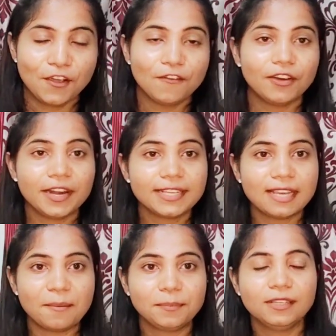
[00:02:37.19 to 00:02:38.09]
For
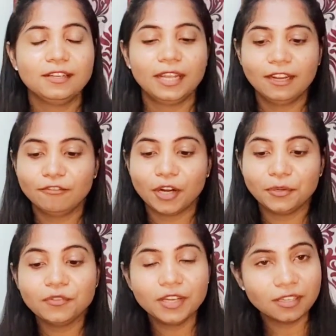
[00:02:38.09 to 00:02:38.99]
example, in
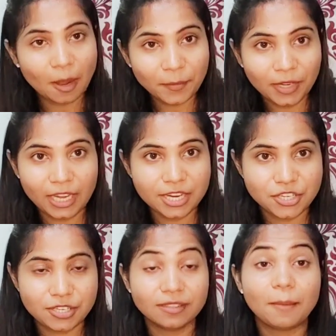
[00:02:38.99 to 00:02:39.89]
one-to-one
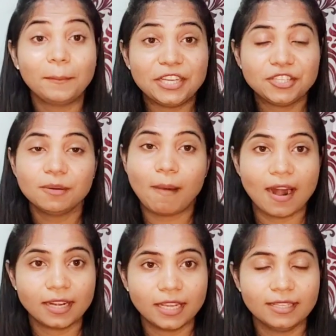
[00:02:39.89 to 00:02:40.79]
communication, the major
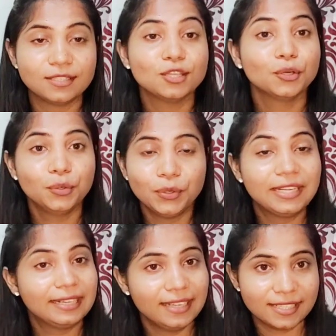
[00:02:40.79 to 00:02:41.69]
part is
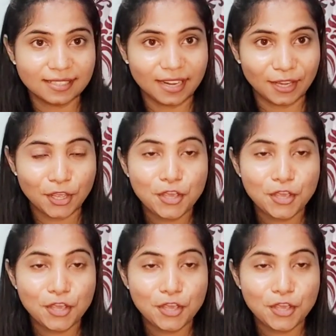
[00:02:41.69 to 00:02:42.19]
good listening.